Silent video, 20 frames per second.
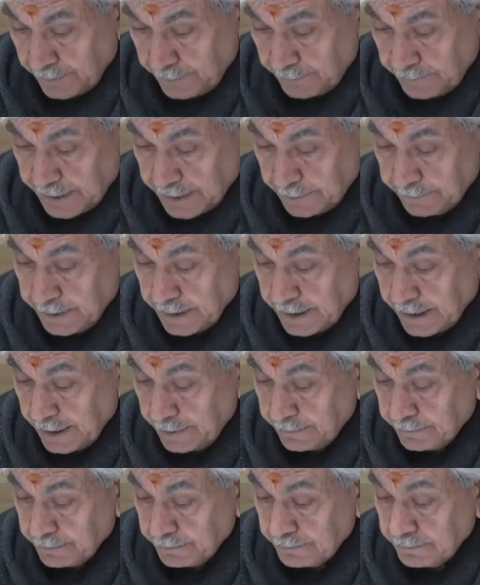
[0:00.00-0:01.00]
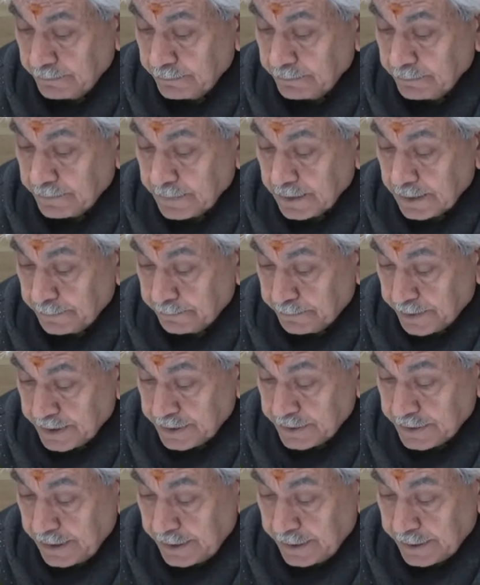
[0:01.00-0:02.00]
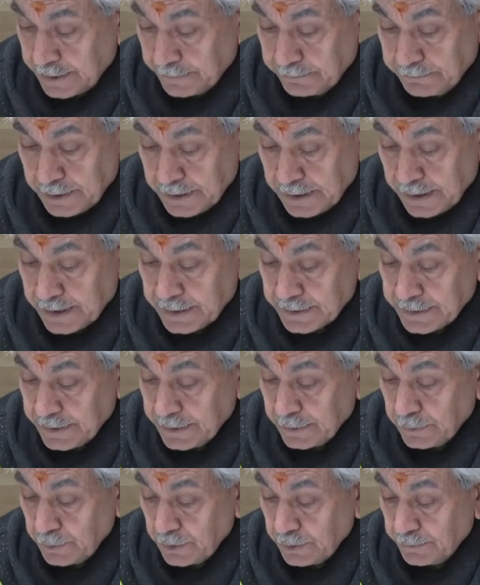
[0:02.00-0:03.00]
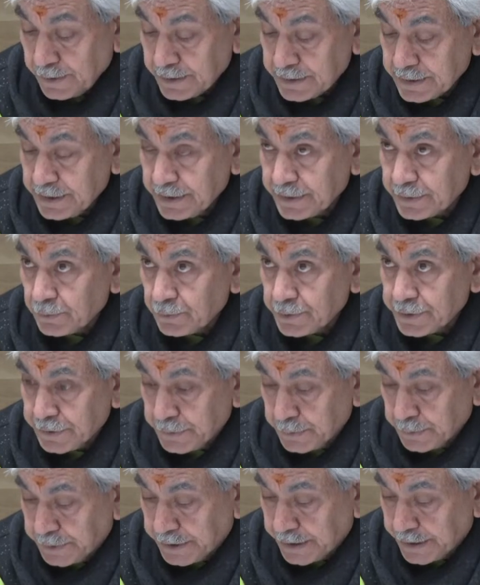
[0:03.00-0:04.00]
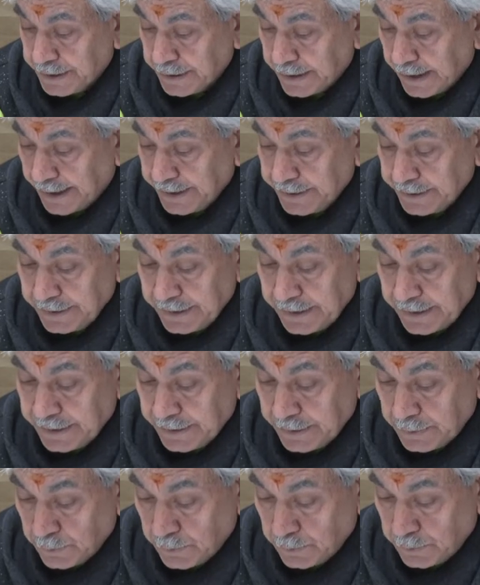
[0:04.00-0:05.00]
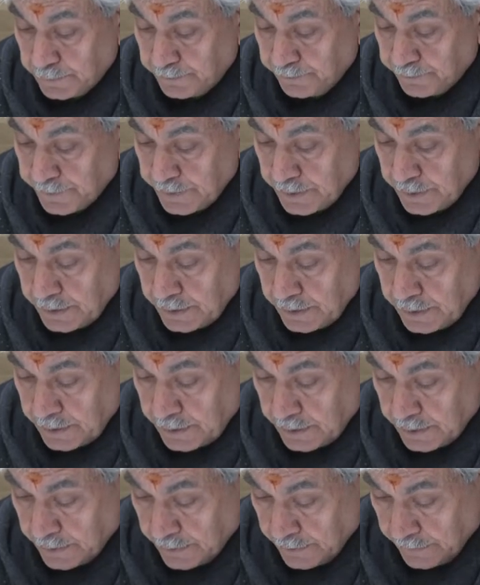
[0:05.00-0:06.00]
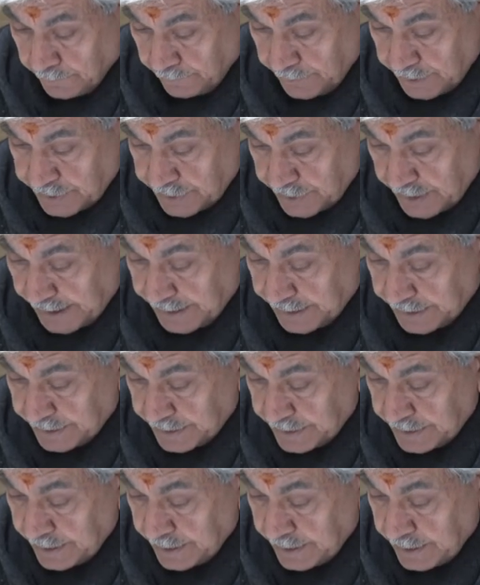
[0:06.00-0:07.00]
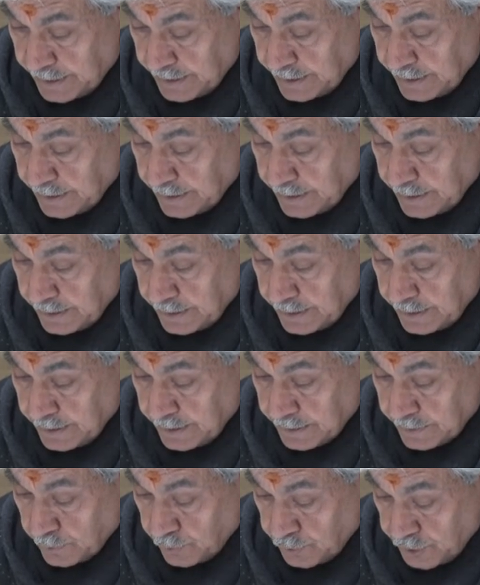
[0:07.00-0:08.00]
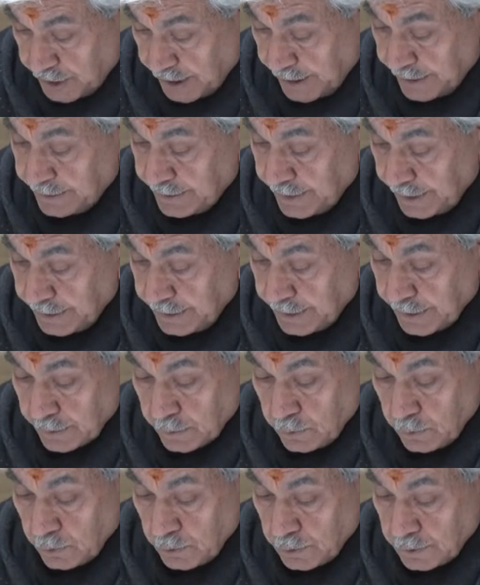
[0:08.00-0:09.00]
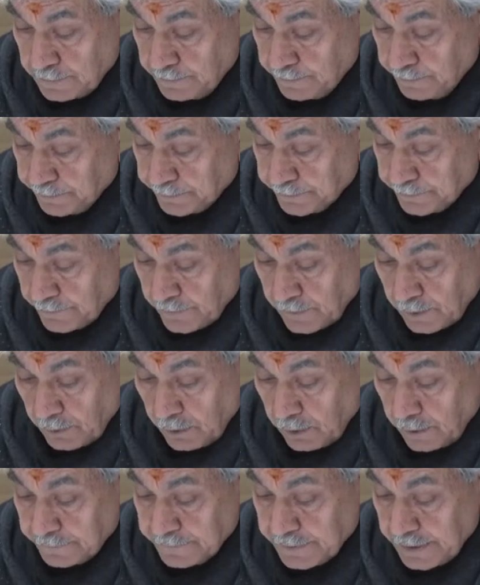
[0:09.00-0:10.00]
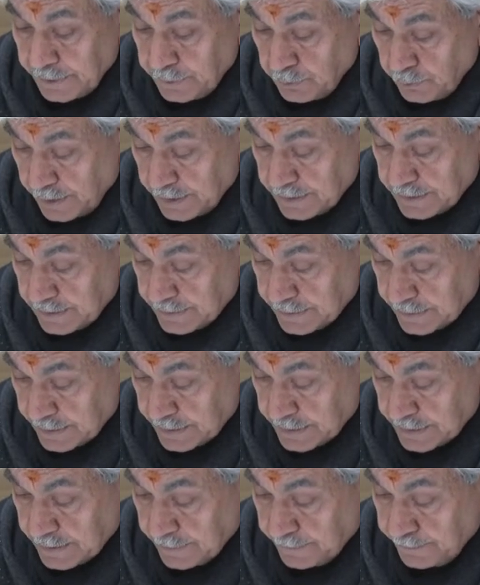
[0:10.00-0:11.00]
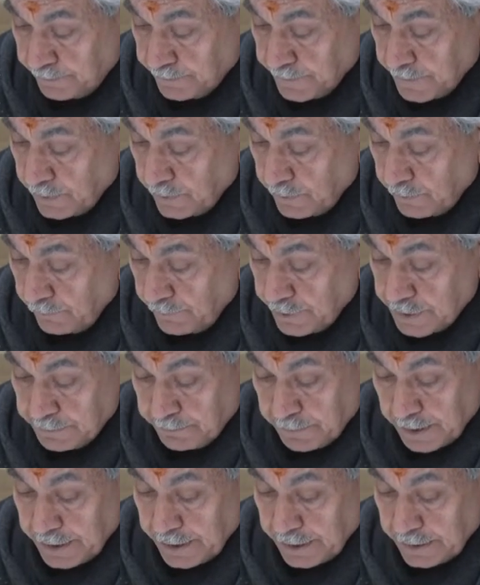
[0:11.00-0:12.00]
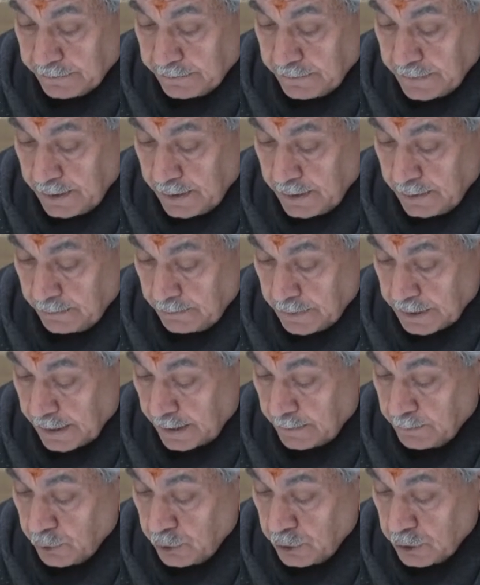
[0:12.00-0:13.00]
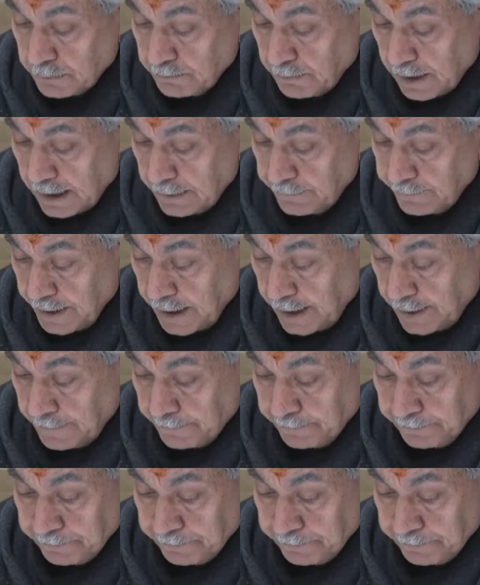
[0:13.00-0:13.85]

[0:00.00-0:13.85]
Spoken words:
When I became the president of Banaras Hindu University Students Union in 1982, we tried to change the inner core of the education system which Pandit Madan Mohan Malviya,